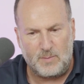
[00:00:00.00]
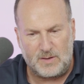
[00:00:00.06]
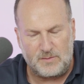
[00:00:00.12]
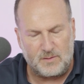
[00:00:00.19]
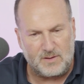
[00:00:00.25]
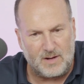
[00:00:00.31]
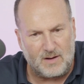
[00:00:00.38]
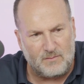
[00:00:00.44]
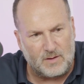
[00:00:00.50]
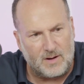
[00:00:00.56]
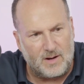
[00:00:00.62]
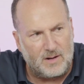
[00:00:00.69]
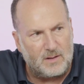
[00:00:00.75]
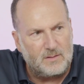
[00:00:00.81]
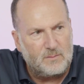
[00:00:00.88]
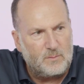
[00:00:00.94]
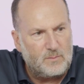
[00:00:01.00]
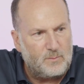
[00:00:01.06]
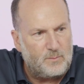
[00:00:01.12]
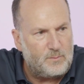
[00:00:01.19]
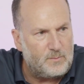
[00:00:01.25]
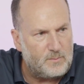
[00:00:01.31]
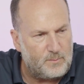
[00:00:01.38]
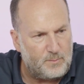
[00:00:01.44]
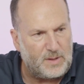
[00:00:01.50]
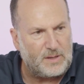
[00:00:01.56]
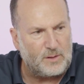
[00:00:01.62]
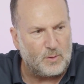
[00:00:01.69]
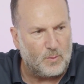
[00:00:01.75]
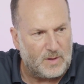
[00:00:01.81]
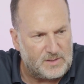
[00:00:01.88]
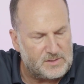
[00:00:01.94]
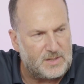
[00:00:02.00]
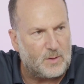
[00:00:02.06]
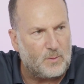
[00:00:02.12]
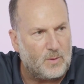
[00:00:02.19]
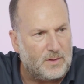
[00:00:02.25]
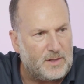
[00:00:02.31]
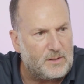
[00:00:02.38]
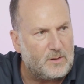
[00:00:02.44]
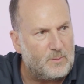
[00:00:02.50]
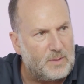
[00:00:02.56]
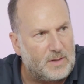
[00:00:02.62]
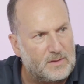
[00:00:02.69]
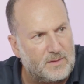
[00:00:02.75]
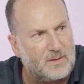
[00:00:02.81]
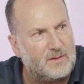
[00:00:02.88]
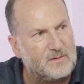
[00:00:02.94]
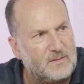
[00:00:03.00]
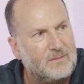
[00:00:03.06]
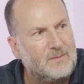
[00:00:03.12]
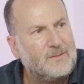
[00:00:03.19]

but they're never going to be the ones that really do big things.